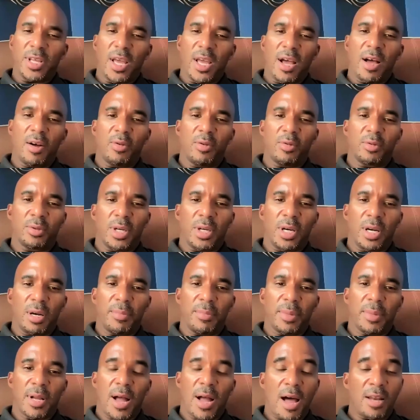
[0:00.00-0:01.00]
town,
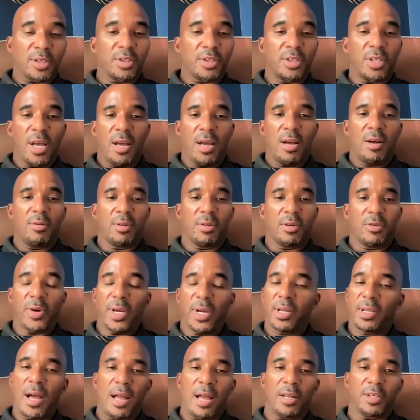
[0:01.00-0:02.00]
a college town,
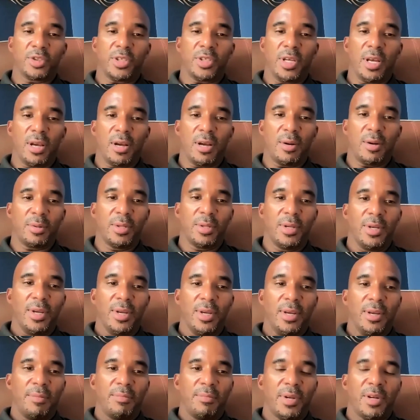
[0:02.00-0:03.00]
great college town,
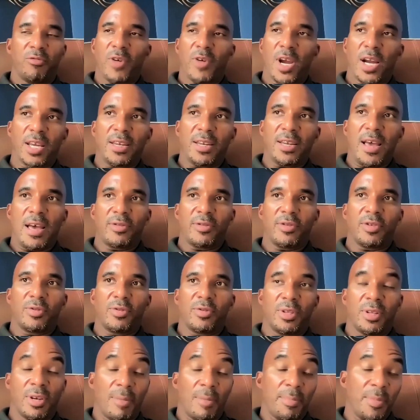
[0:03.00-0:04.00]
been recognized
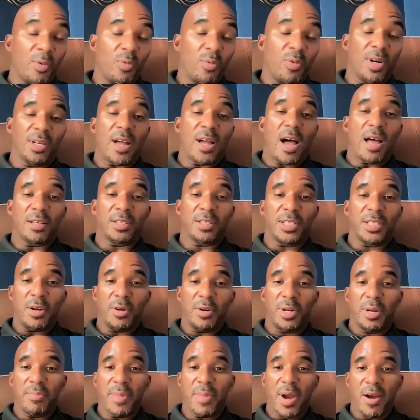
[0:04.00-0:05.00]
as the #1 college
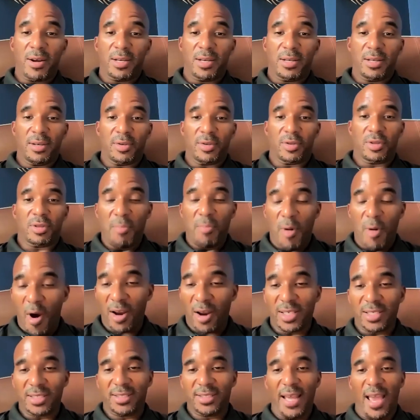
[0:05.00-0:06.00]
town in America, the
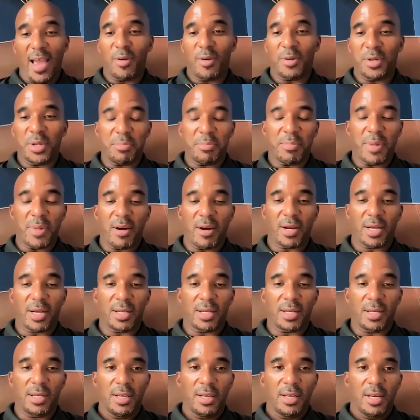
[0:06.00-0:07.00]
smartest town in
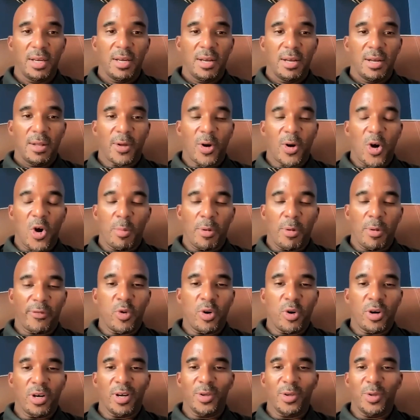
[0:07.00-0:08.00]
America, the home
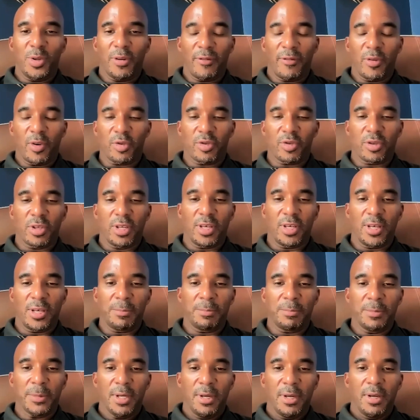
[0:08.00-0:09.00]
of Cornell
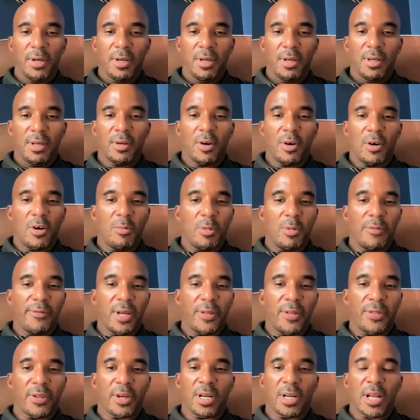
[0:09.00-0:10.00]
University, the home
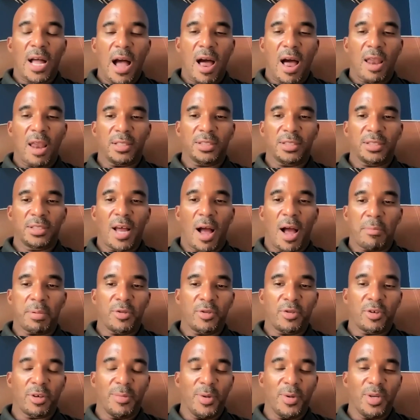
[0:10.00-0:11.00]
of Ithaca College,
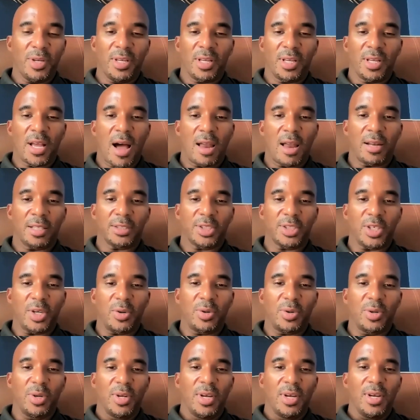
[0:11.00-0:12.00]
Tompkins Community College.
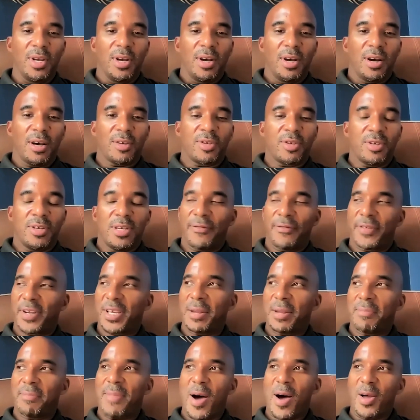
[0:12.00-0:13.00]
So a
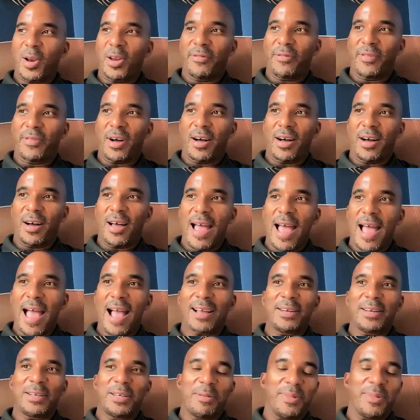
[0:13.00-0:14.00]
significant amount of
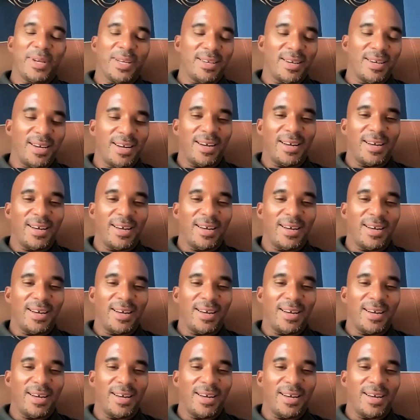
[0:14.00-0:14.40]
academic